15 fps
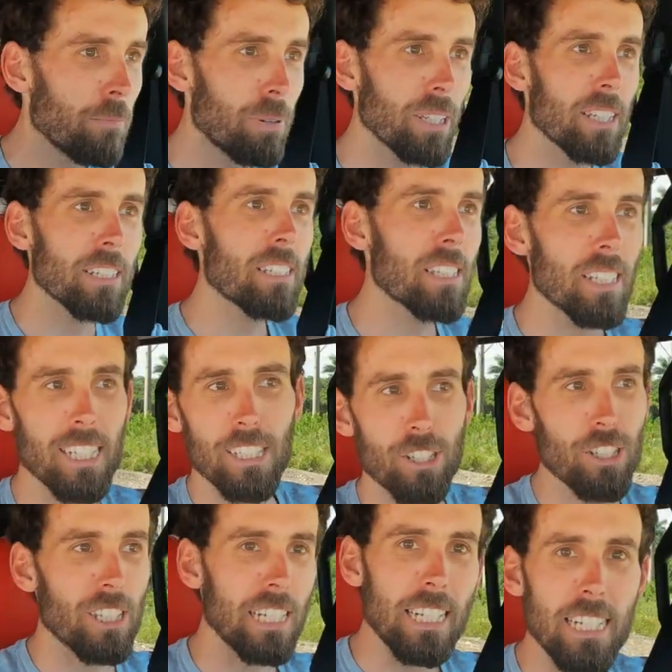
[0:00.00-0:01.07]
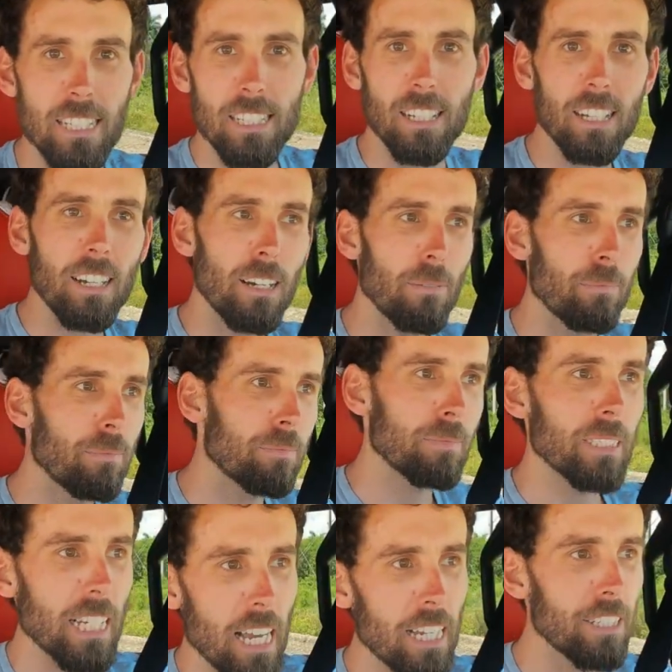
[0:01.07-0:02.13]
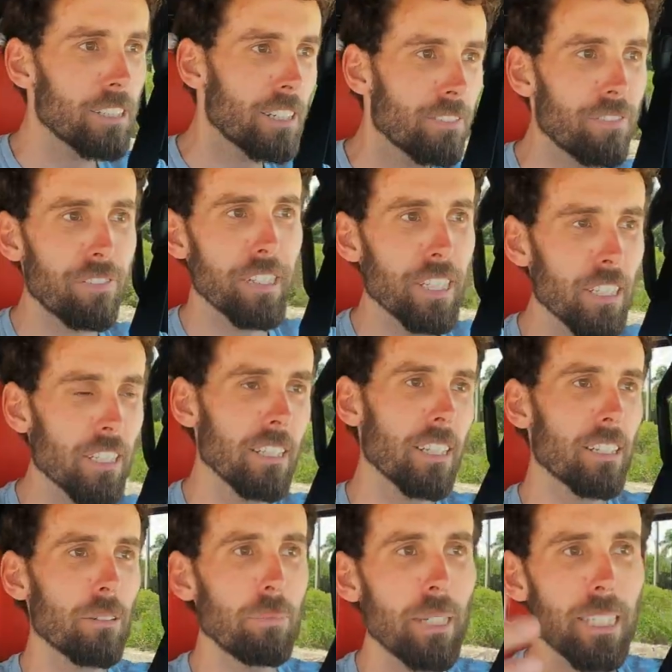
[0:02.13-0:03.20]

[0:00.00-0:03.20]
But this thing just eats it up. Yeah, you can feel a little